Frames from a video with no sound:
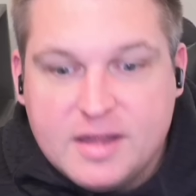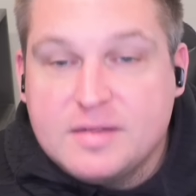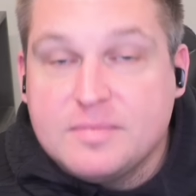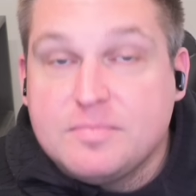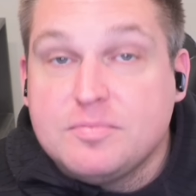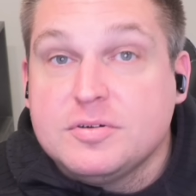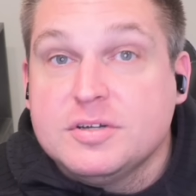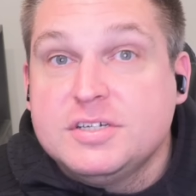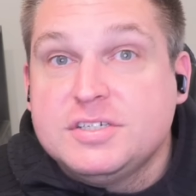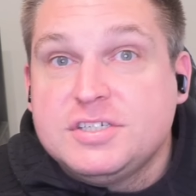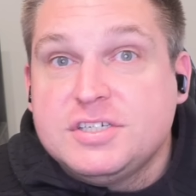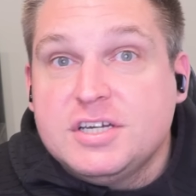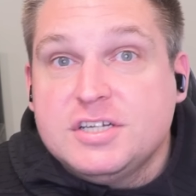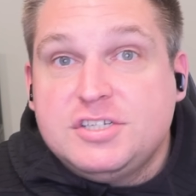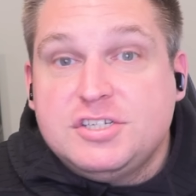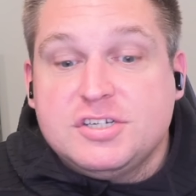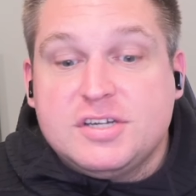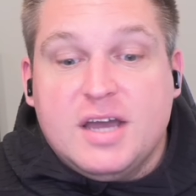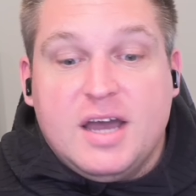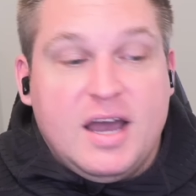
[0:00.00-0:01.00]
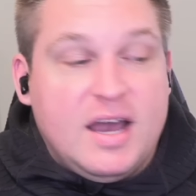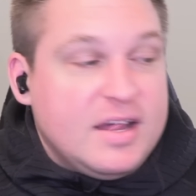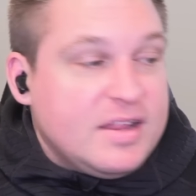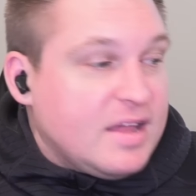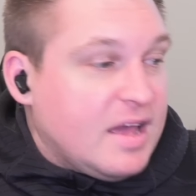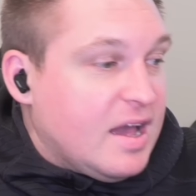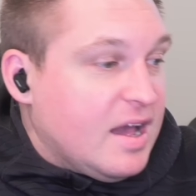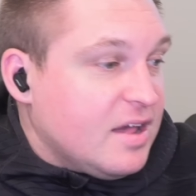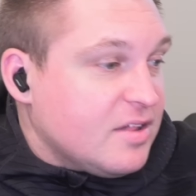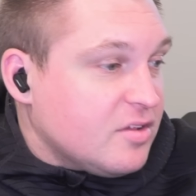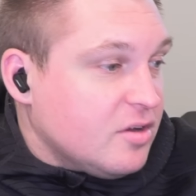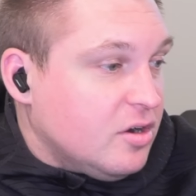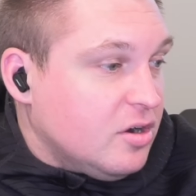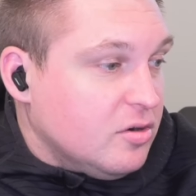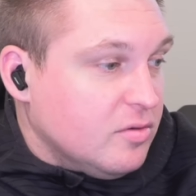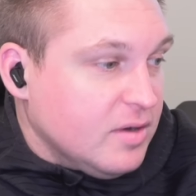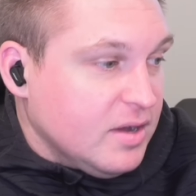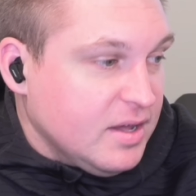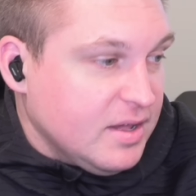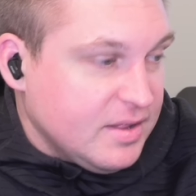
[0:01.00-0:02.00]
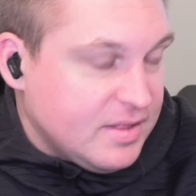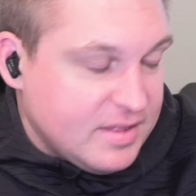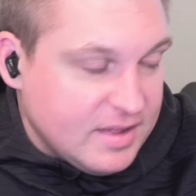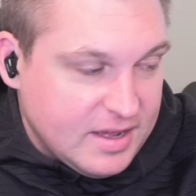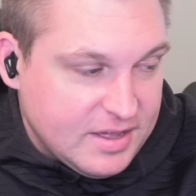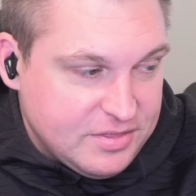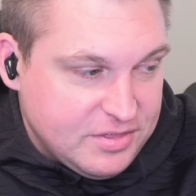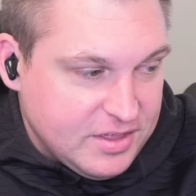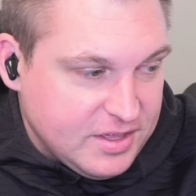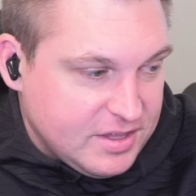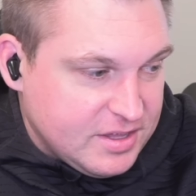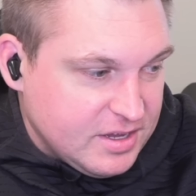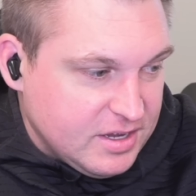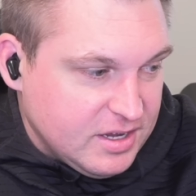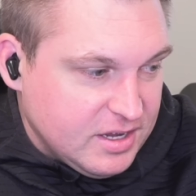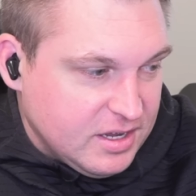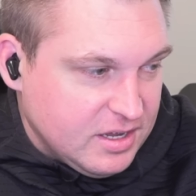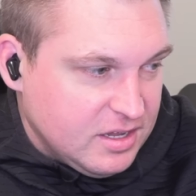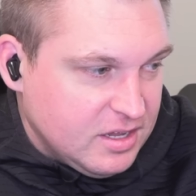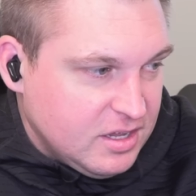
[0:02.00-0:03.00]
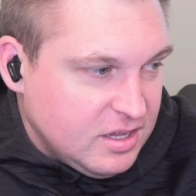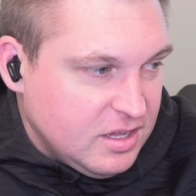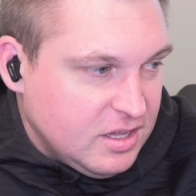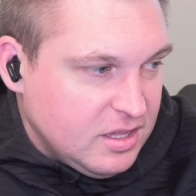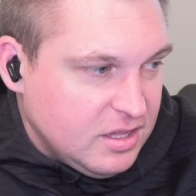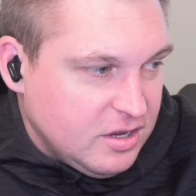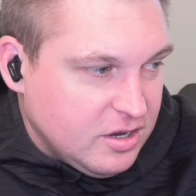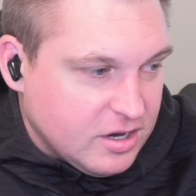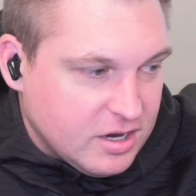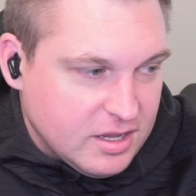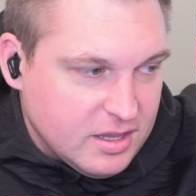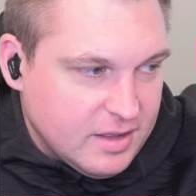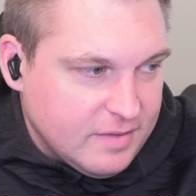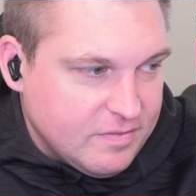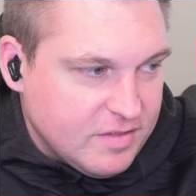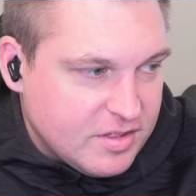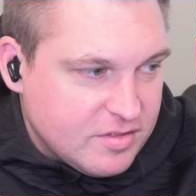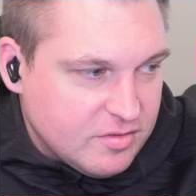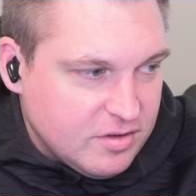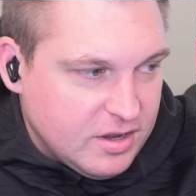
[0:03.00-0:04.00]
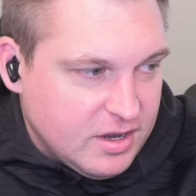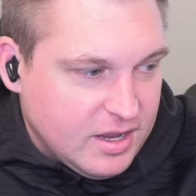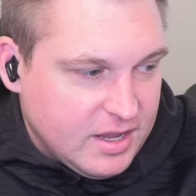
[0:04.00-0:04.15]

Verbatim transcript: Appreciate you guys as always. I think uh, you're going to love this one.